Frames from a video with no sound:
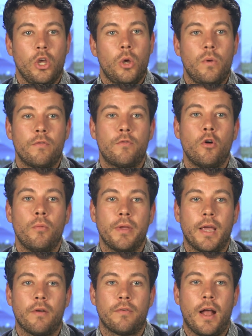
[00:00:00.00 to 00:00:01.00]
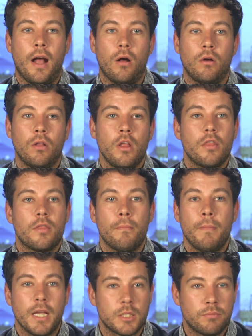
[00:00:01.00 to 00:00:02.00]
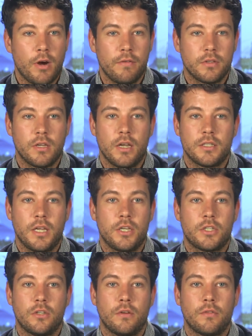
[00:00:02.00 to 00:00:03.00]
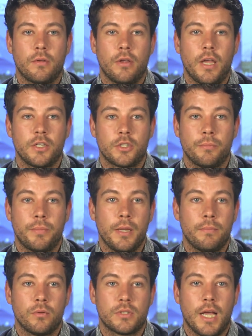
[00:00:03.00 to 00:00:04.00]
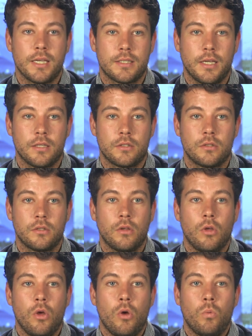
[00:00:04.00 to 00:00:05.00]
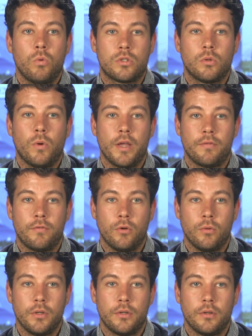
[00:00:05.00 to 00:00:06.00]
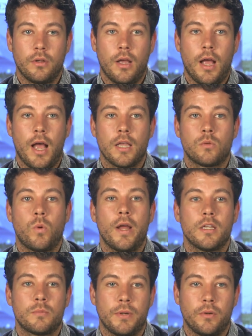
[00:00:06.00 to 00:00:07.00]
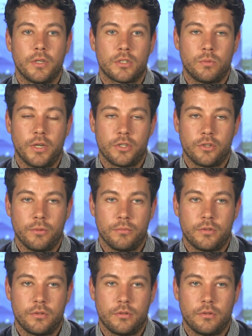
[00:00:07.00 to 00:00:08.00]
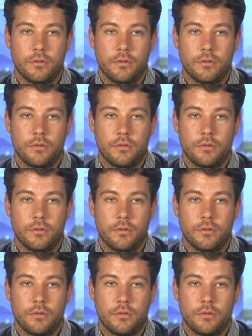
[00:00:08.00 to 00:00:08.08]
who informed me of how the mass privatization of the Haitian people's assets was the way forward, as well as building sweatshops.